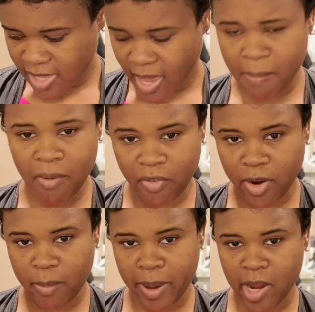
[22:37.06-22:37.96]
I
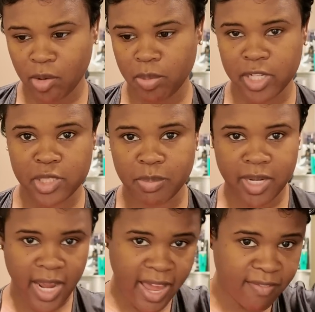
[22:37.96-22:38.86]
prefer a paddle brush,
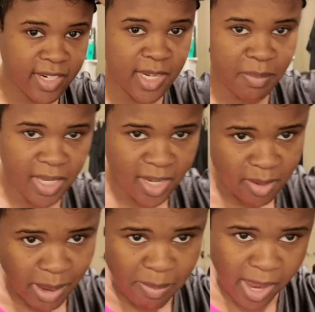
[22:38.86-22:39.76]
but I have a dim in
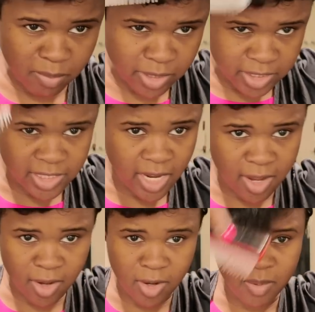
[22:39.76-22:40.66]
here. My paddle brush is at
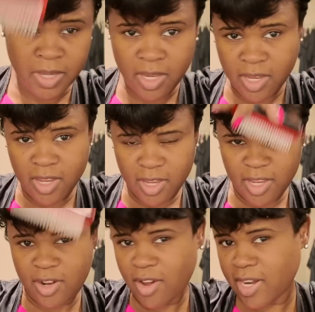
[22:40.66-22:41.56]
home.
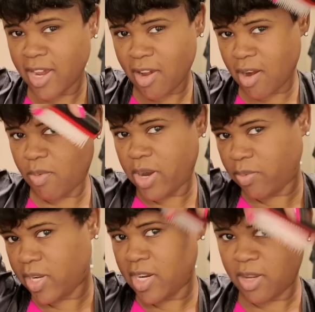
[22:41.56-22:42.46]
And all that hard work
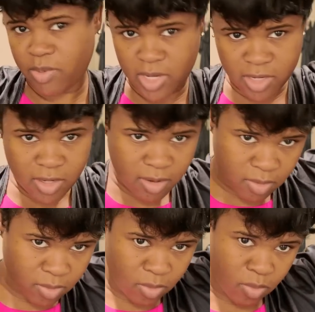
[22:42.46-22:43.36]
we did, we just
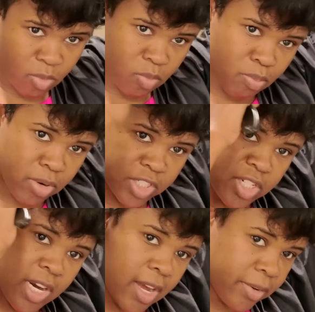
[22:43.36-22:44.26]
gonna
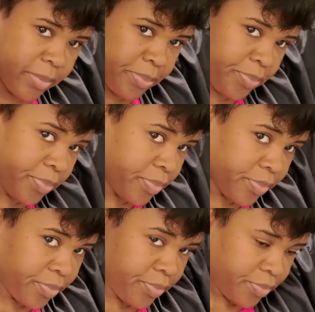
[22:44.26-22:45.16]
brush it out.
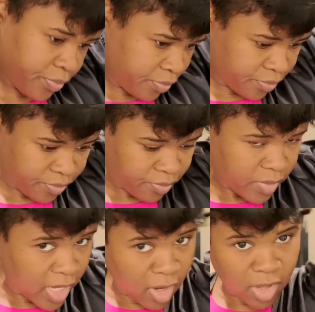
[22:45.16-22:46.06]

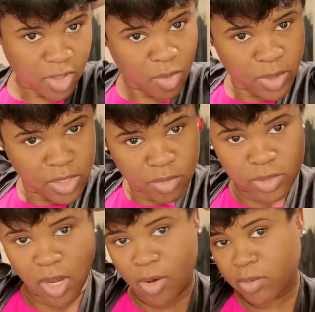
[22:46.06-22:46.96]
And although we
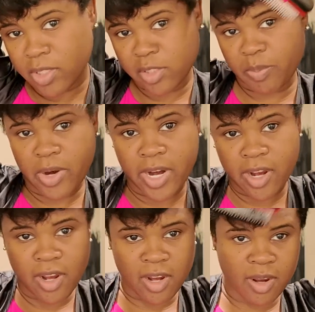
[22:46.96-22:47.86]
use holding
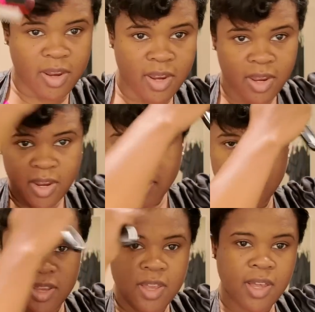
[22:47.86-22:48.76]
spray,
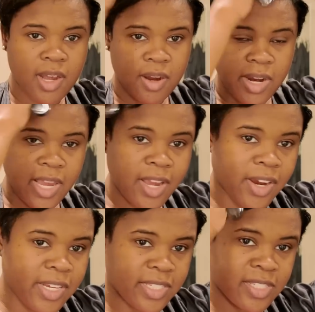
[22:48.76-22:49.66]
our
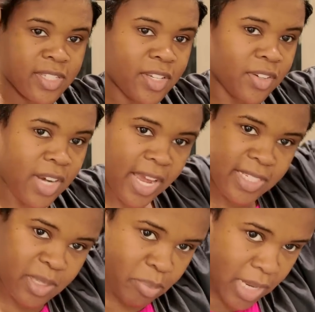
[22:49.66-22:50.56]
hair is still
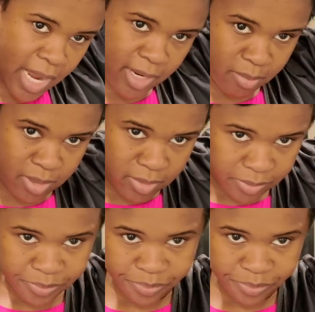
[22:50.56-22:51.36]
nice and pliable.